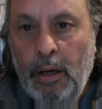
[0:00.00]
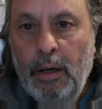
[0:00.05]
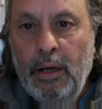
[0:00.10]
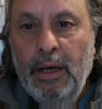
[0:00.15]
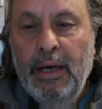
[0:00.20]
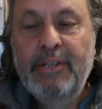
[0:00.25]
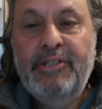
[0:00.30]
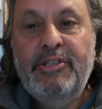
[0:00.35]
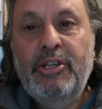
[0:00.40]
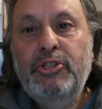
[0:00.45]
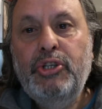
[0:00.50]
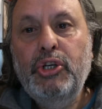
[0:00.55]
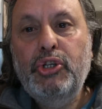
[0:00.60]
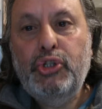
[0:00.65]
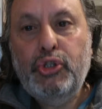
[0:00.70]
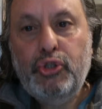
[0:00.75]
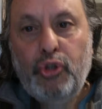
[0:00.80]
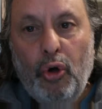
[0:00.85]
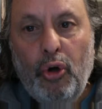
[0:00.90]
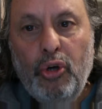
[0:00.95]
It's the
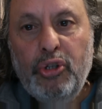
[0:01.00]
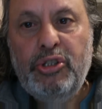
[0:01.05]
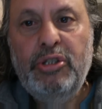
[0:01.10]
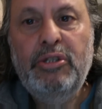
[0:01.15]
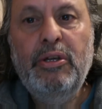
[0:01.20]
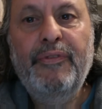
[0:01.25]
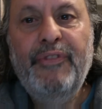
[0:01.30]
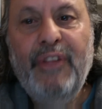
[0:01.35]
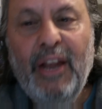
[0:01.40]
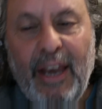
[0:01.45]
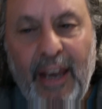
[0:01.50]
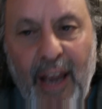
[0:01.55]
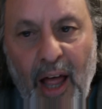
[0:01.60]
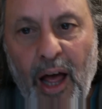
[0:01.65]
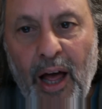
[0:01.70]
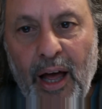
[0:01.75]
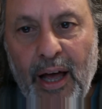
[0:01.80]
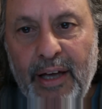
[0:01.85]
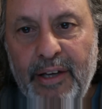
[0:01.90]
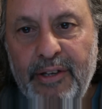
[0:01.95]
distortion of the
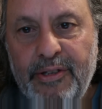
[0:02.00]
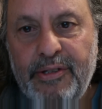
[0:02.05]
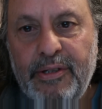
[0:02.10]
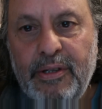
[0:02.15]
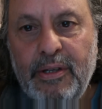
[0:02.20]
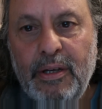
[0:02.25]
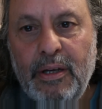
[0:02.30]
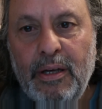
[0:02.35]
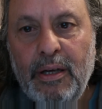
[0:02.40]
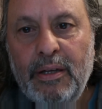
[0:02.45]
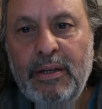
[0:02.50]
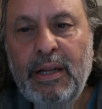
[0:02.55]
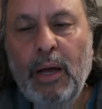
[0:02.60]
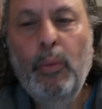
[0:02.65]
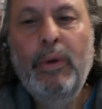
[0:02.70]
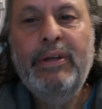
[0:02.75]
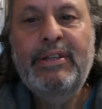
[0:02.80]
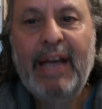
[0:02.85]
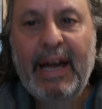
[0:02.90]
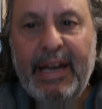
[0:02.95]
lies that
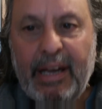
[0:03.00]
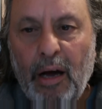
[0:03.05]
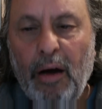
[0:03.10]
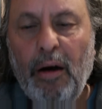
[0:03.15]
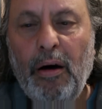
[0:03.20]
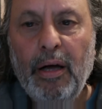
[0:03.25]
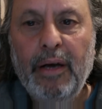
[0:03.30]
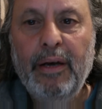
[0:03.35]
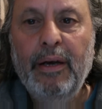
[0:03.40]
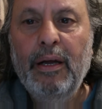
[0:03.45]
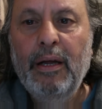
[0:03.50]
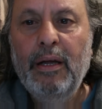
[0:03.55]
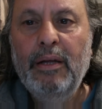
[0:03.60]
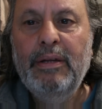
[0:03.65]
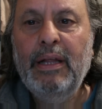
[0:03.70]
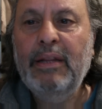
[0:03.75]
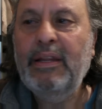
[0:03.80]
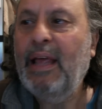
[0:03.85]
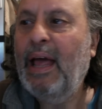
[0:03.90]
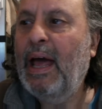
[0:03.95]
we take on
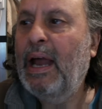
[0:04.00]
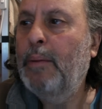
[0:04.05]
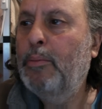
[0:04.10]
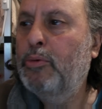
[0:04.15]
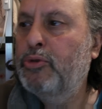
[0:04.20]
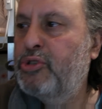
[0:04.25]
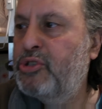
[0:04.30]
that the animals